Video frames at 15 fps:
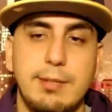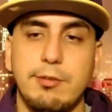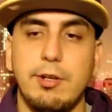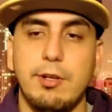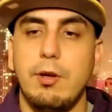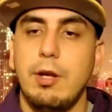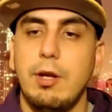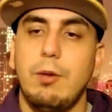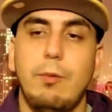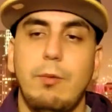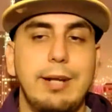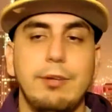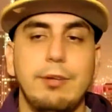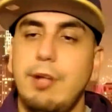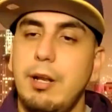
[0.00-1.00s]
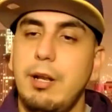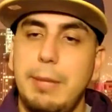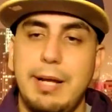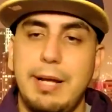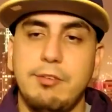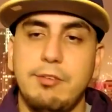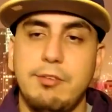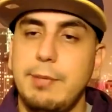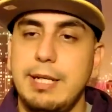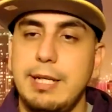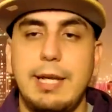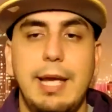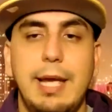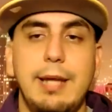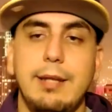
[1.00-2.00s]
So Randall's all about his money.
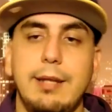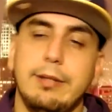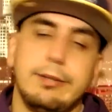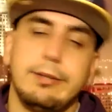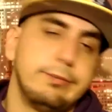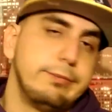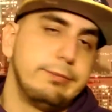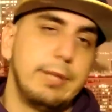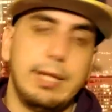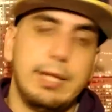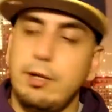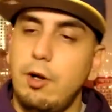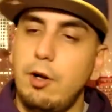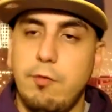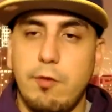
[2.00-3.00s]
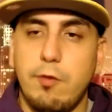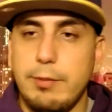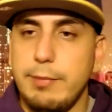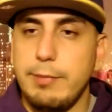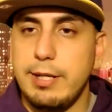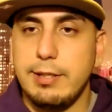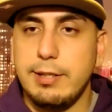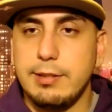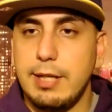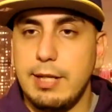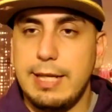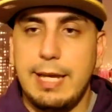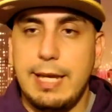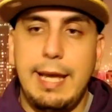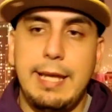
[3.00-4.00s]
Hey, go for it, man. I
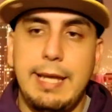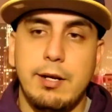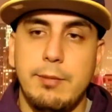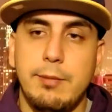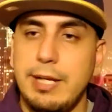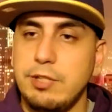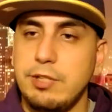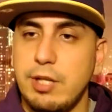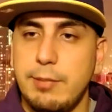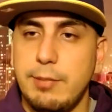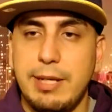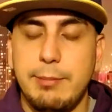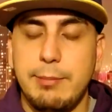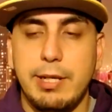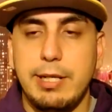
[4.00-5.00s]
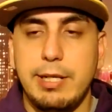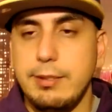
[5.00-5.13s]
can't hate on a man trying to make money.